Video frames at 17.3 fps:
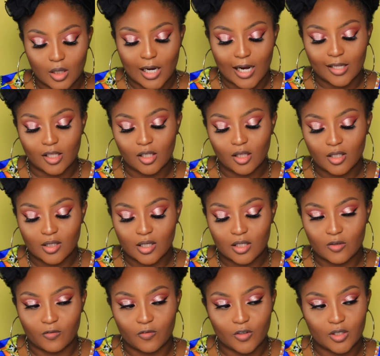I think this
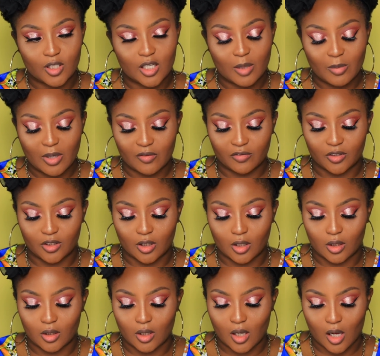is the first time I've
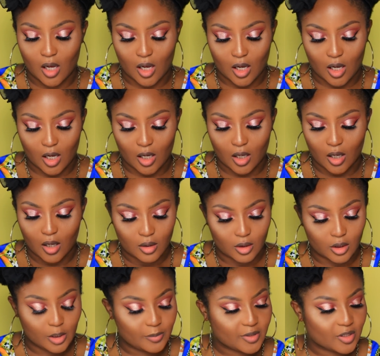done a
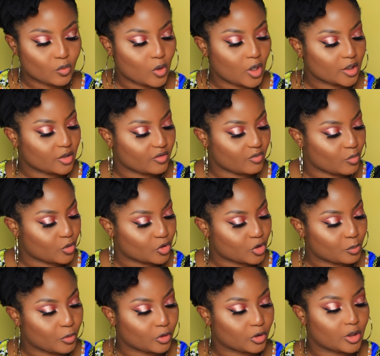lip swatch of
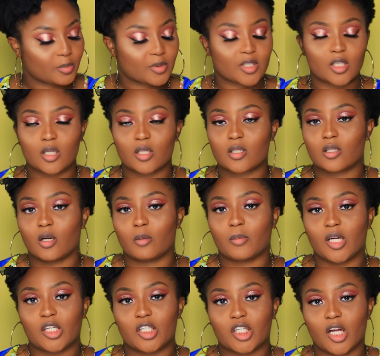multiple lipsticks on
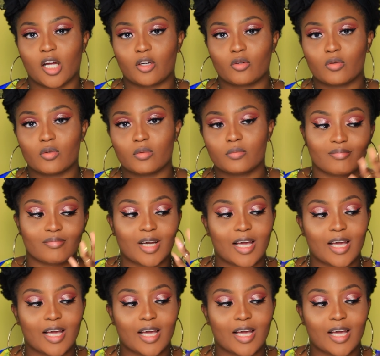my channel.